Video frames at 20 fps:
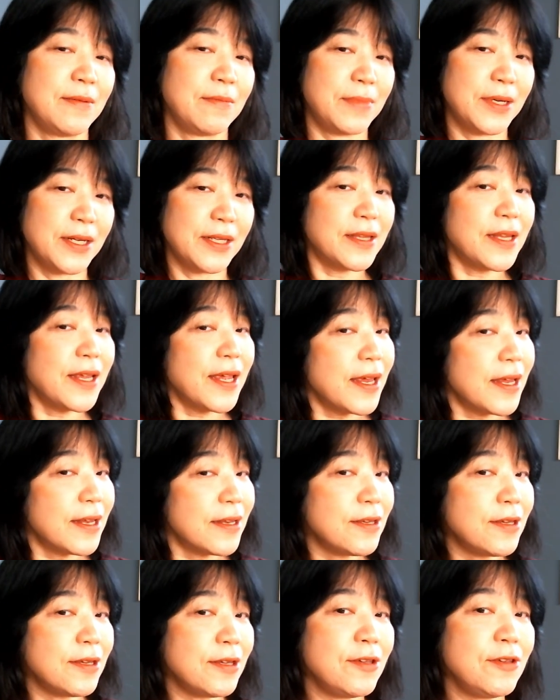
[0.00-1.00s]
but
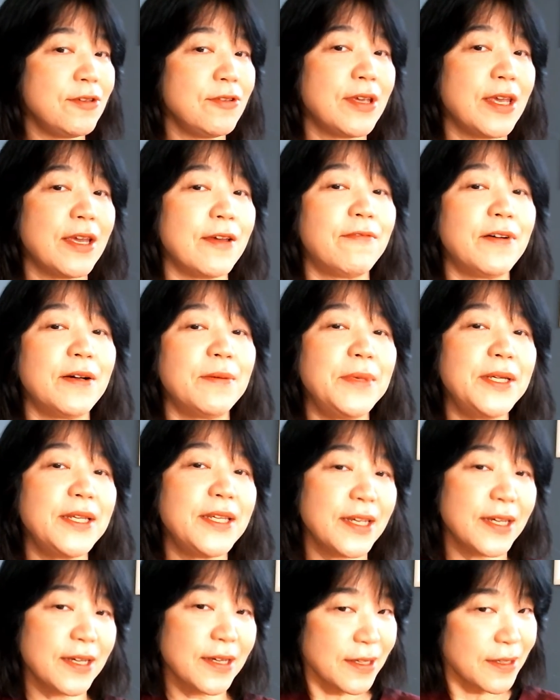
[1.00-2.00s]
then you get
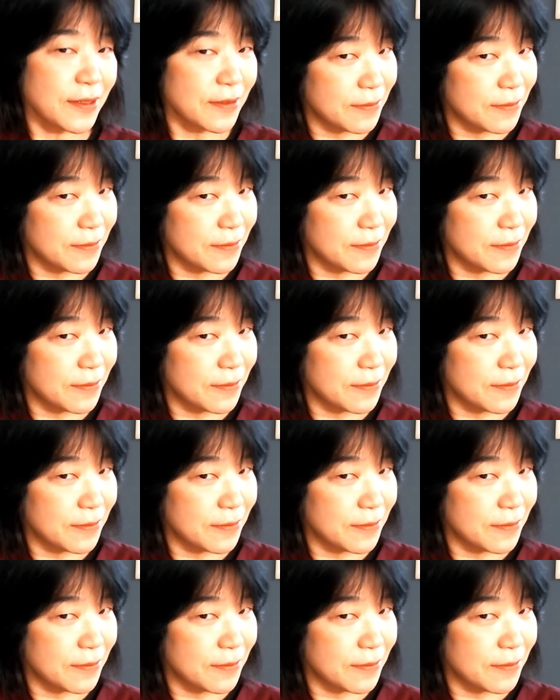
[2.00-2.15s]
familiar.